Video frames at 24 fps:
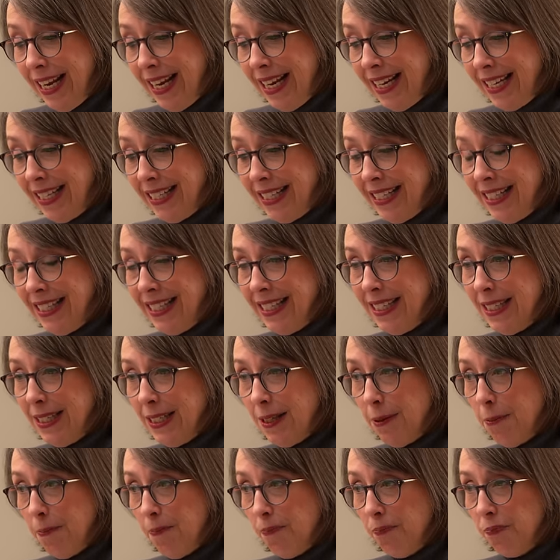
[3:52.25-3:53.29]

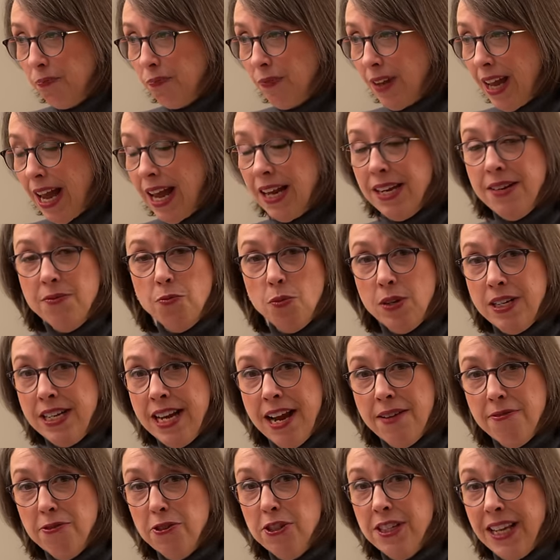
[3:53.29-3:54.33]
it's, I would
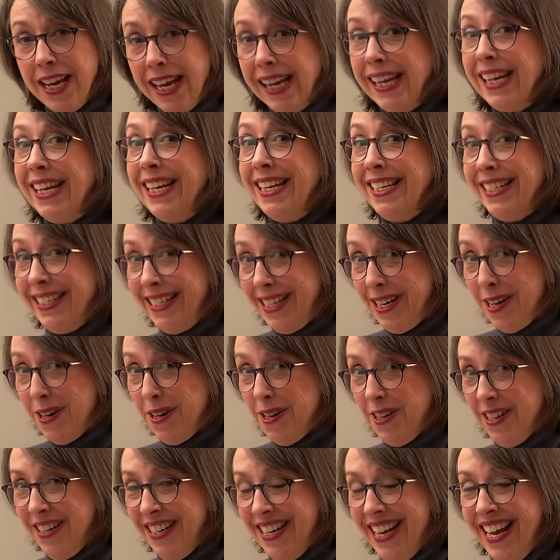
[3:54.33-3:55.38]
never say
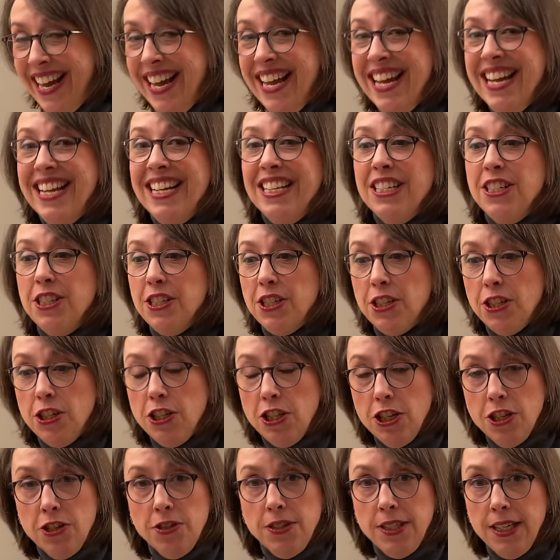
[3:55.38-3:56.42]
easier to
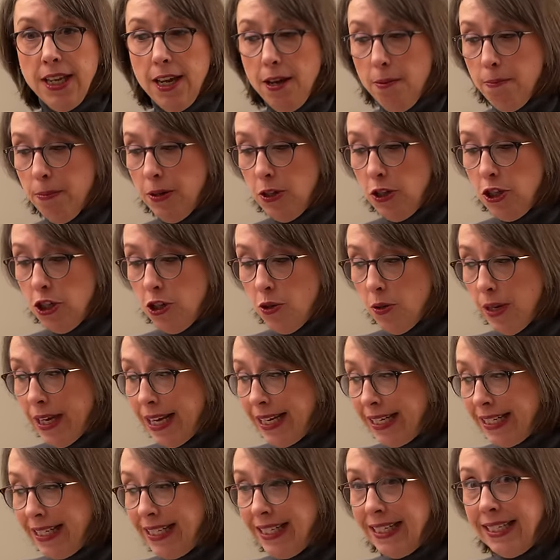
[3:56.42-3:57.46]
use it, but you
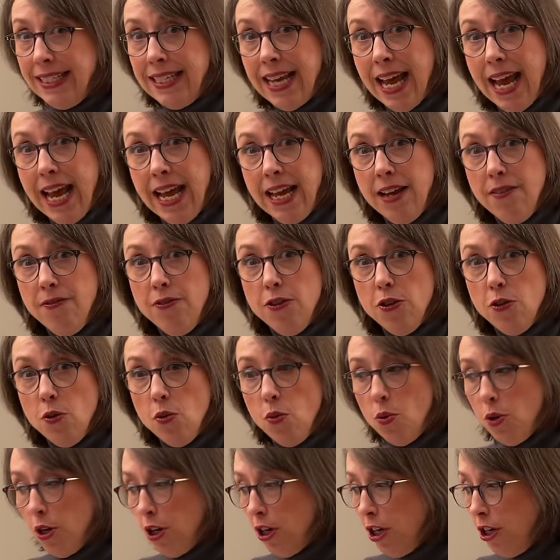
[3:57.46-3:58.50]
can save
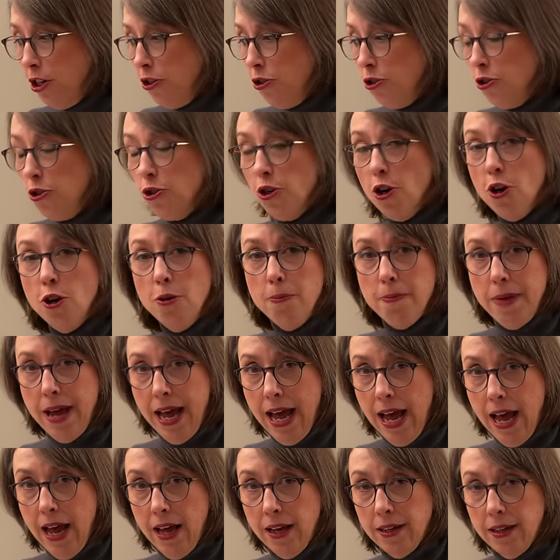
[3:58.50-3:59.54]
your shirt
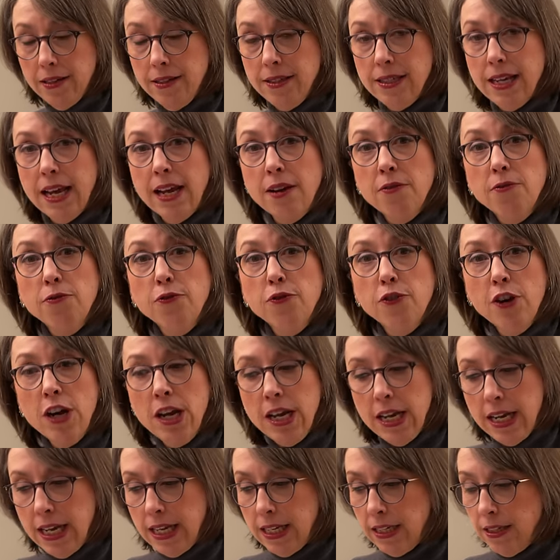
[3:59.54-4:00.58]
backs and
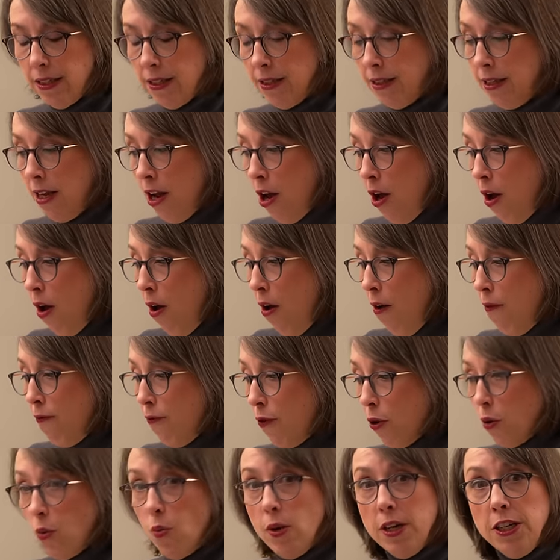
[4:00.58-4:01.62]
fronts
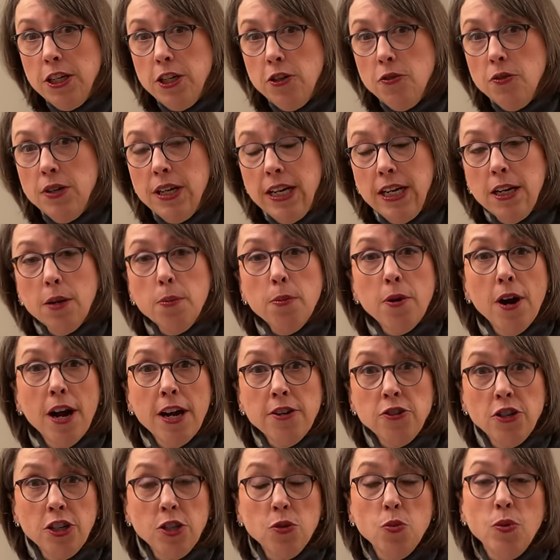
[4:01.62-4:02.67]
for when you need a
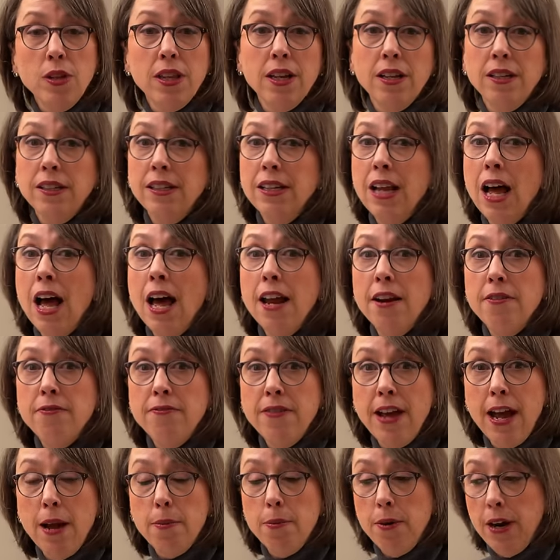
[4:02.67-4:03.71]
project with a lot of
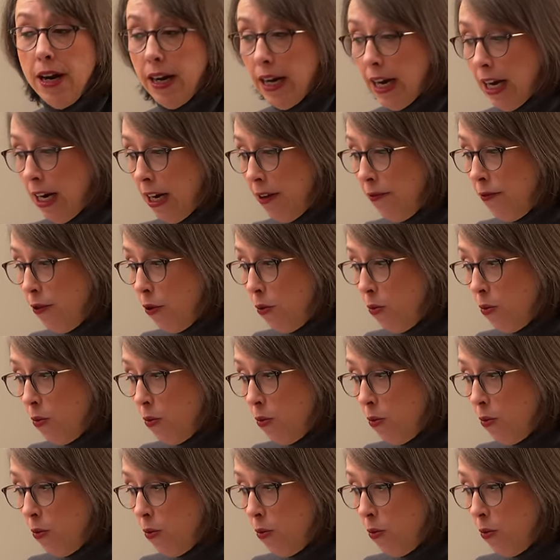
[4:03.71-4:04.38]
fabric. And if you'll